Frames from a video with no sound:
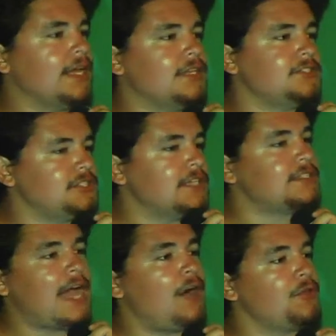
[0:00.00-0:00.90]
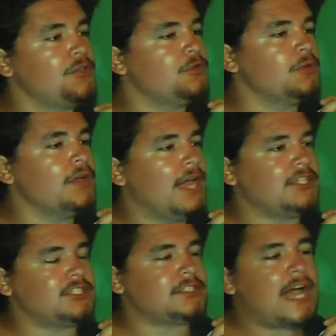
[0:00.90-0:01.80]
It's just how you
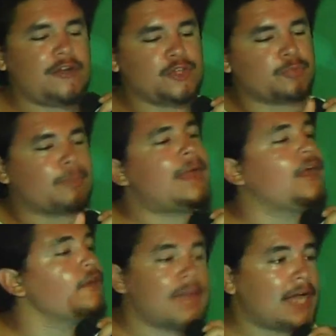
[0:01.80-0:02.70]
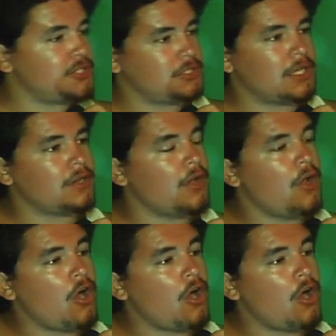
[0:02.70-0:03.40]
prepare that shit.